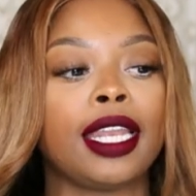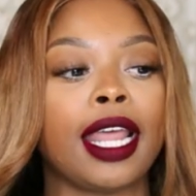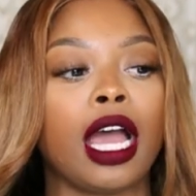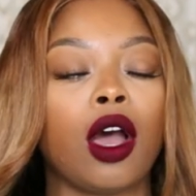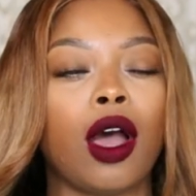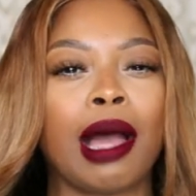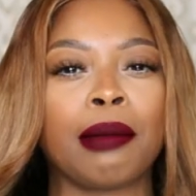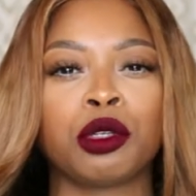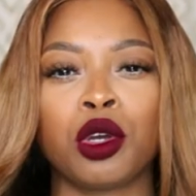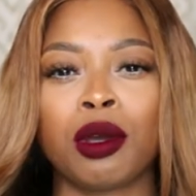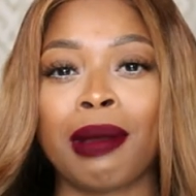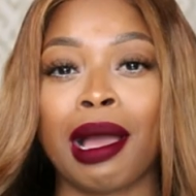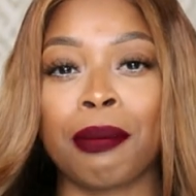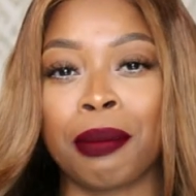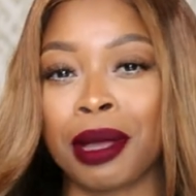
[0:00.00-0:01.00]
Now, I'm
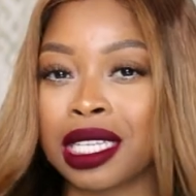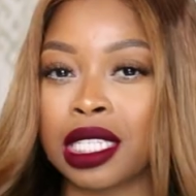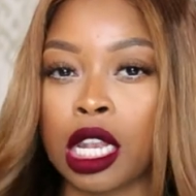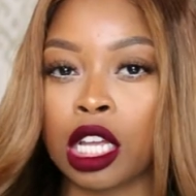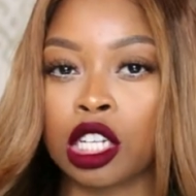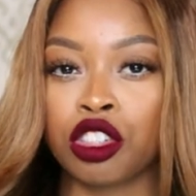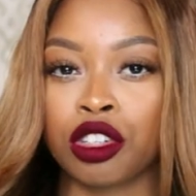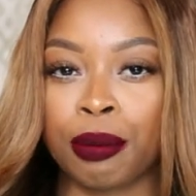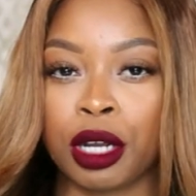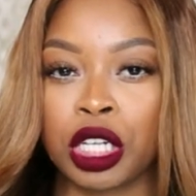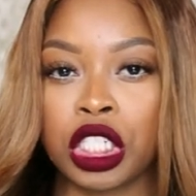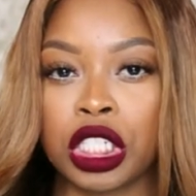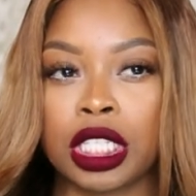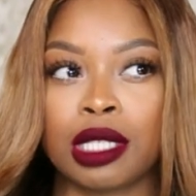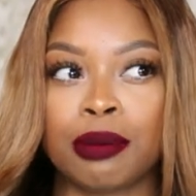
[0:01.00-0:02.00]
doing my best luxury
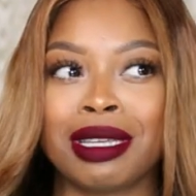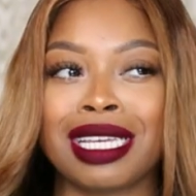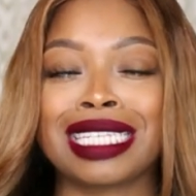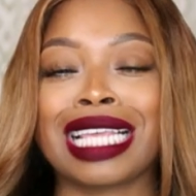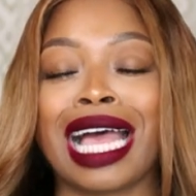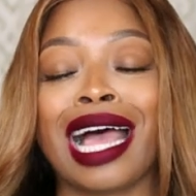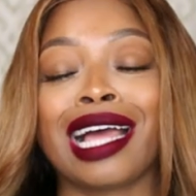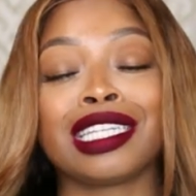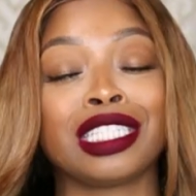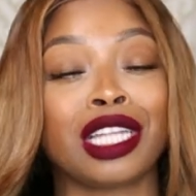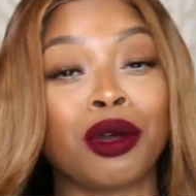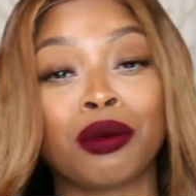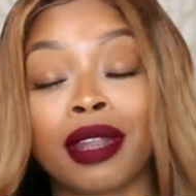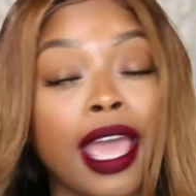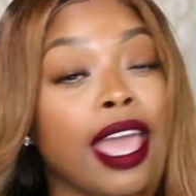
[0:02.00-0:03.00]
purchases because I
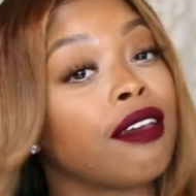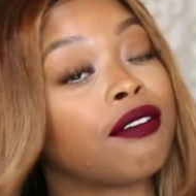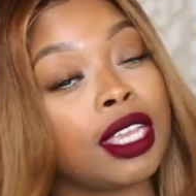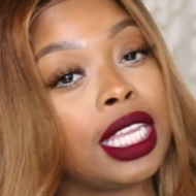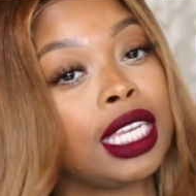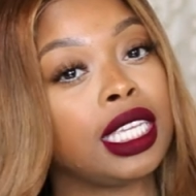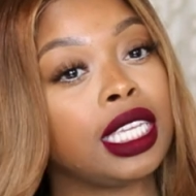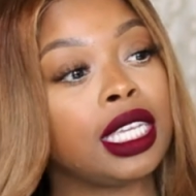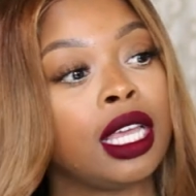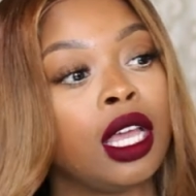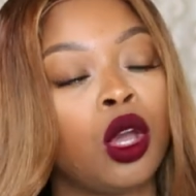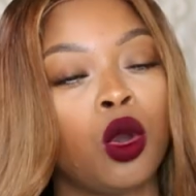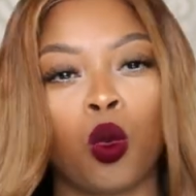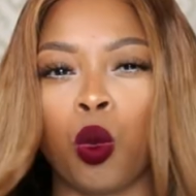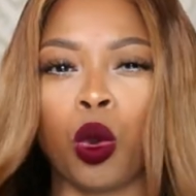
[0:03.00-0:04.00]
don't have any
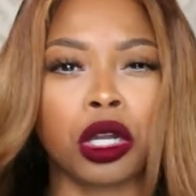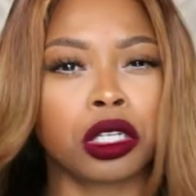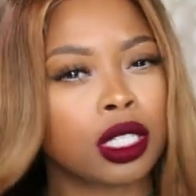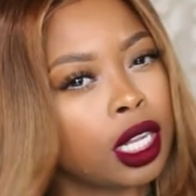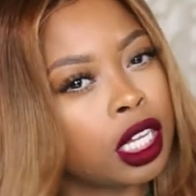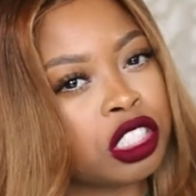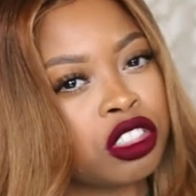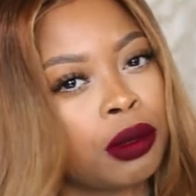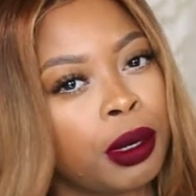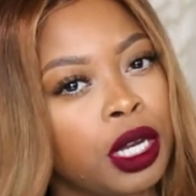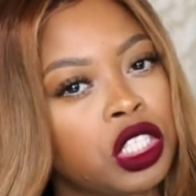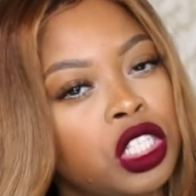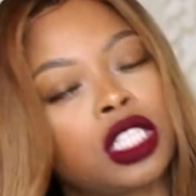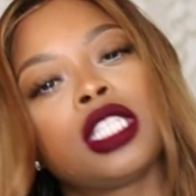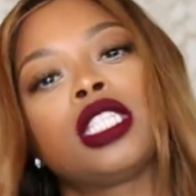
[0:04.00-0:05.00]
worst luxury
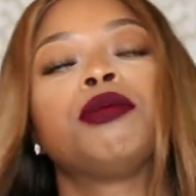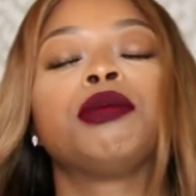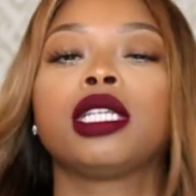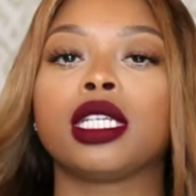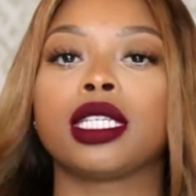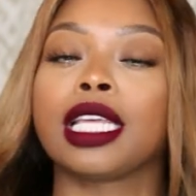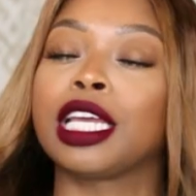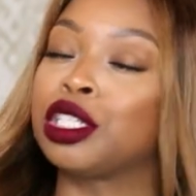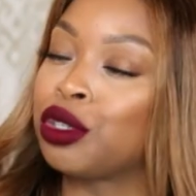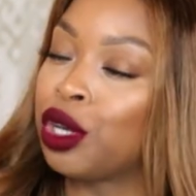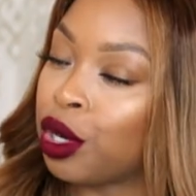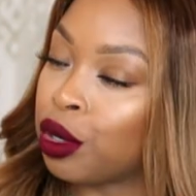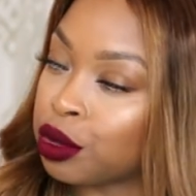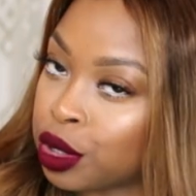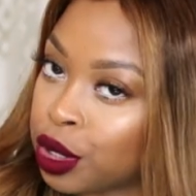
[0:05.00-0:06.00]
purchases, because as you
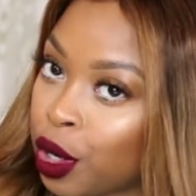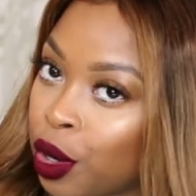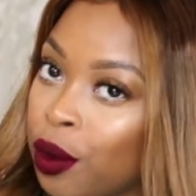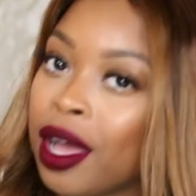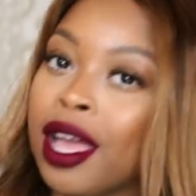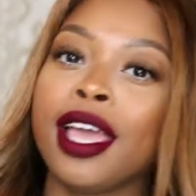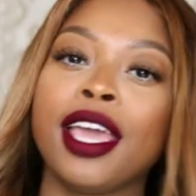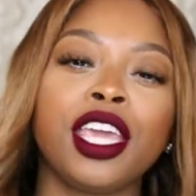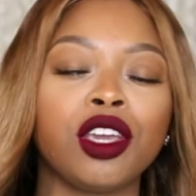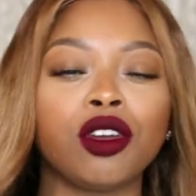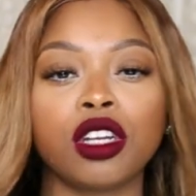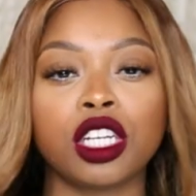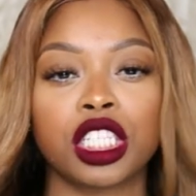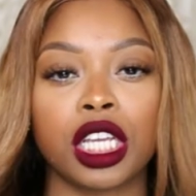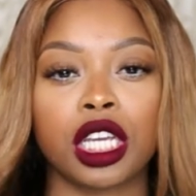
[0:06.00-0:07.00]
girls know here
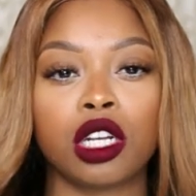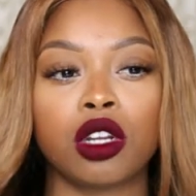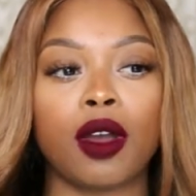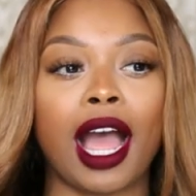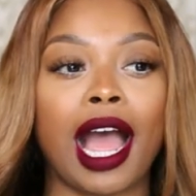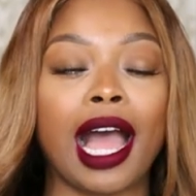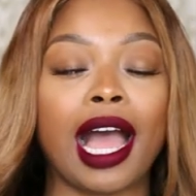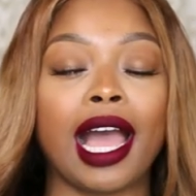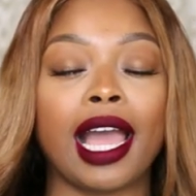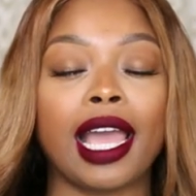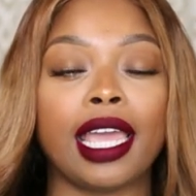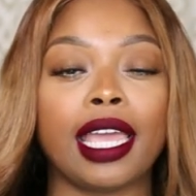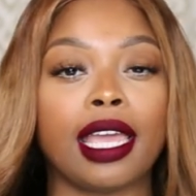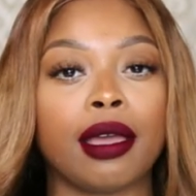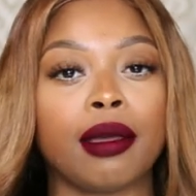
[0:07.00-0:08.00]
on the channel,
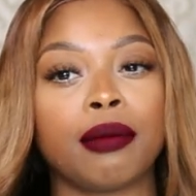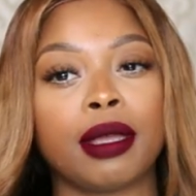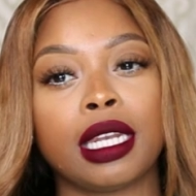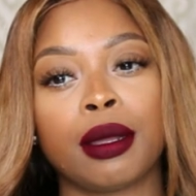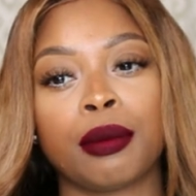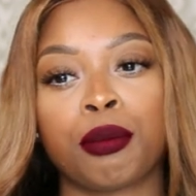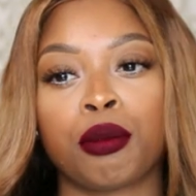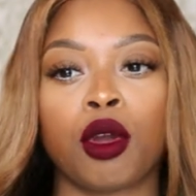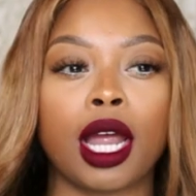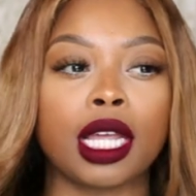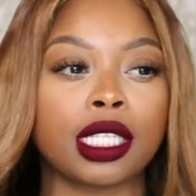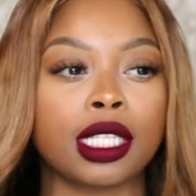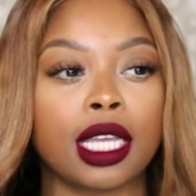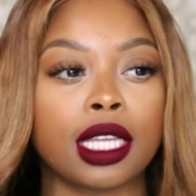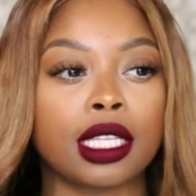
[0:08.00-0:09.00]
I am in the
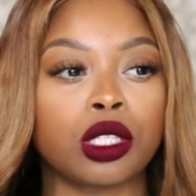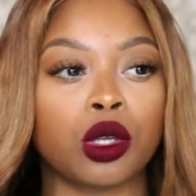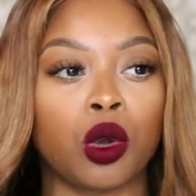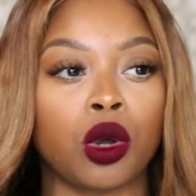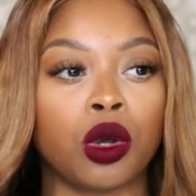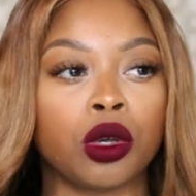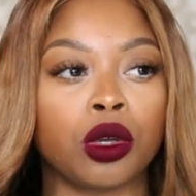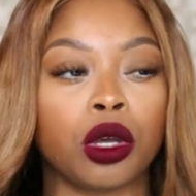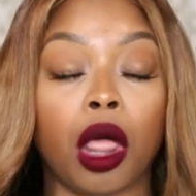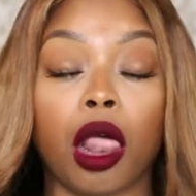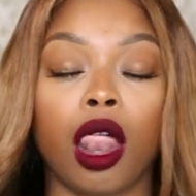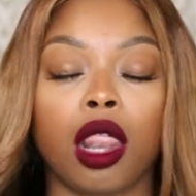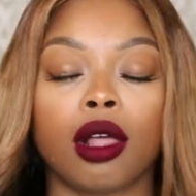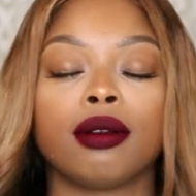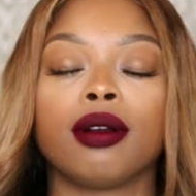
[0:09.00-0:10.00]
process or
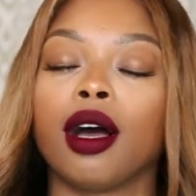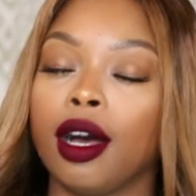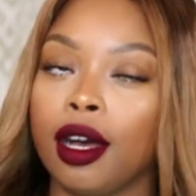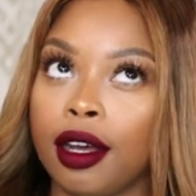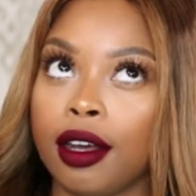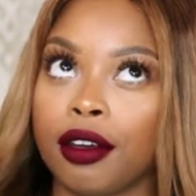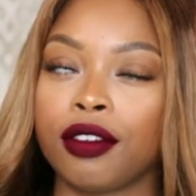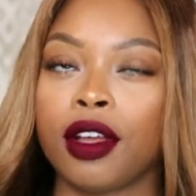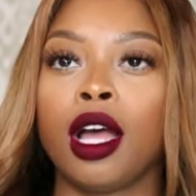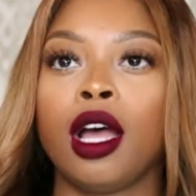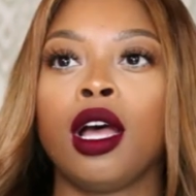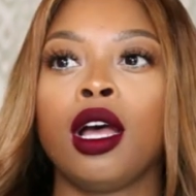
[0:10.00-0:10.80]
of